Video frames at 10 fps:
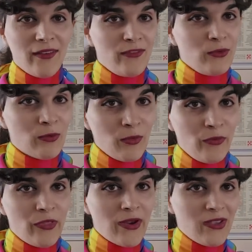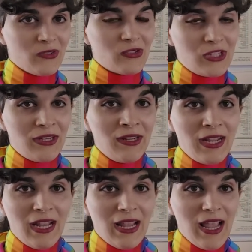If you remove their estrogen
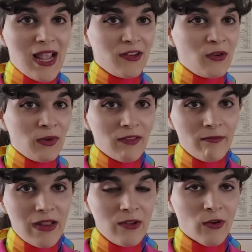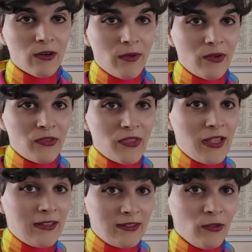and you don't give them any hormones,
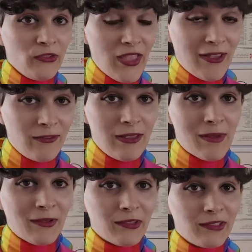they still stay female.